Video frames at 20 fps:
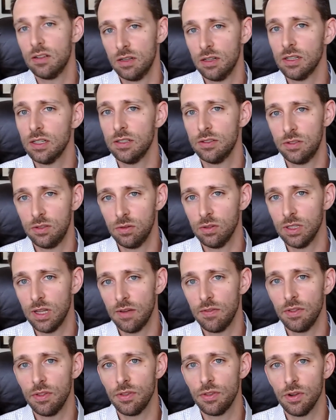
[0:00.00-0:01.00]
to
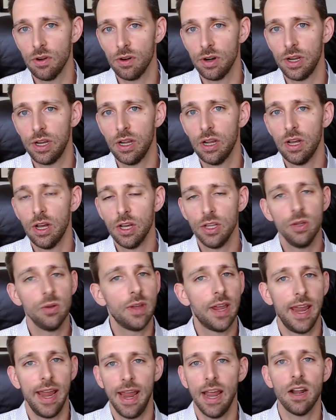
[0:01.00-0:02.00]
11:30, you
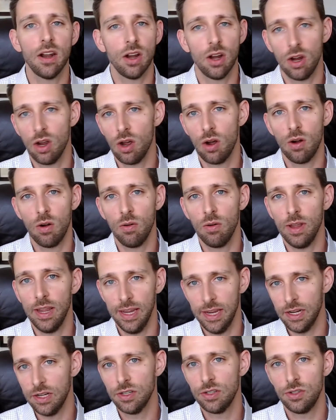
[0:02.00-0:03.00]
can't go
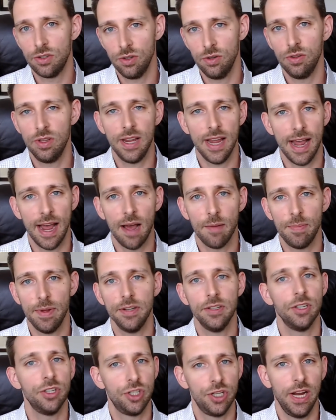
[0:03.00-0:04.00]
into the app and to
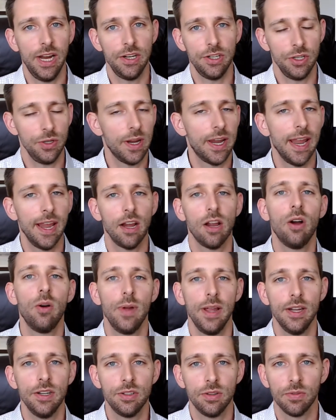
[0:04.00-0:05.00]
change it. You can't go
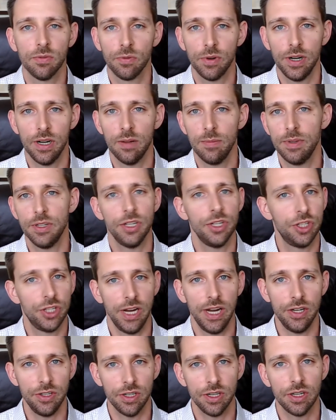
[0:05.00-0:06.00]
into Freedom and to
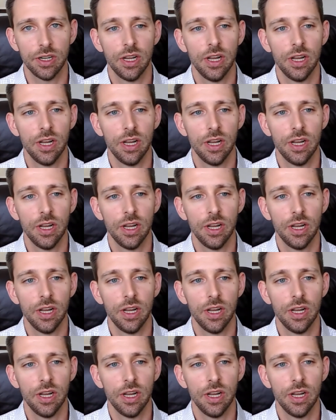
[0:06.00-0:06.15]
change it.